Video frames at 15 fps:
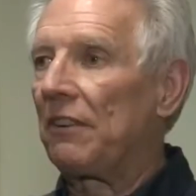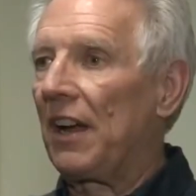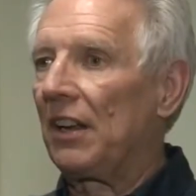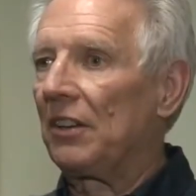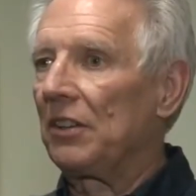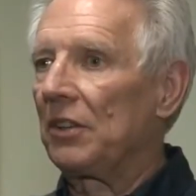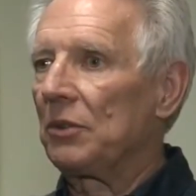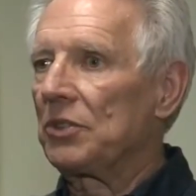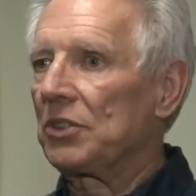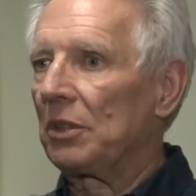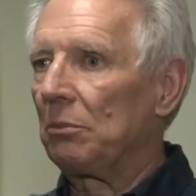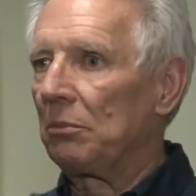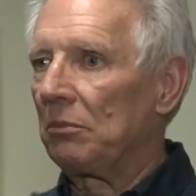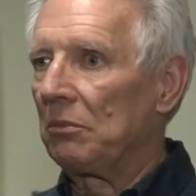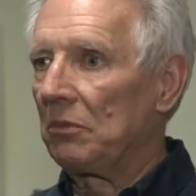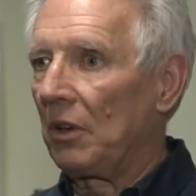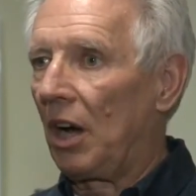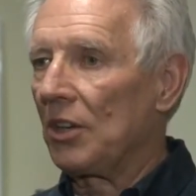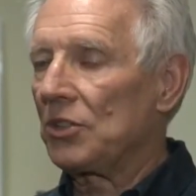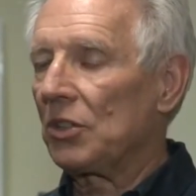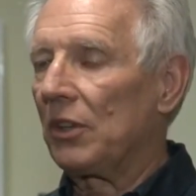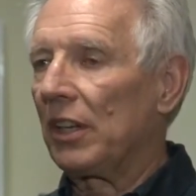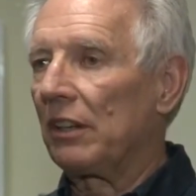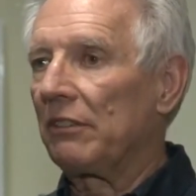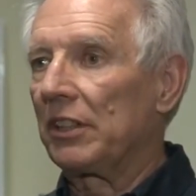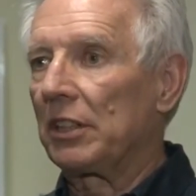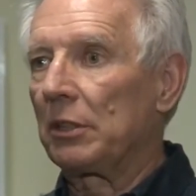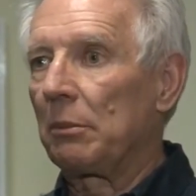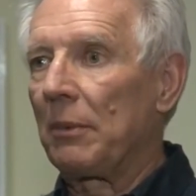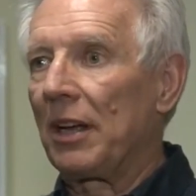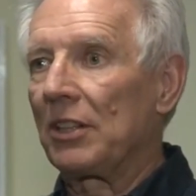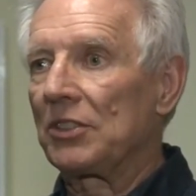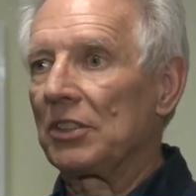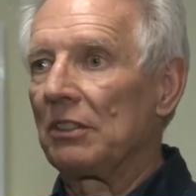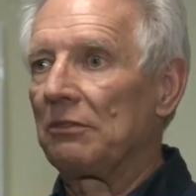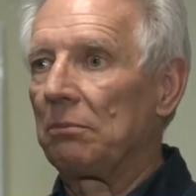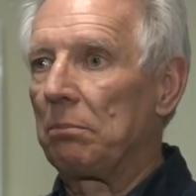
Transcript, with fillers: found there was some also elevated amounts of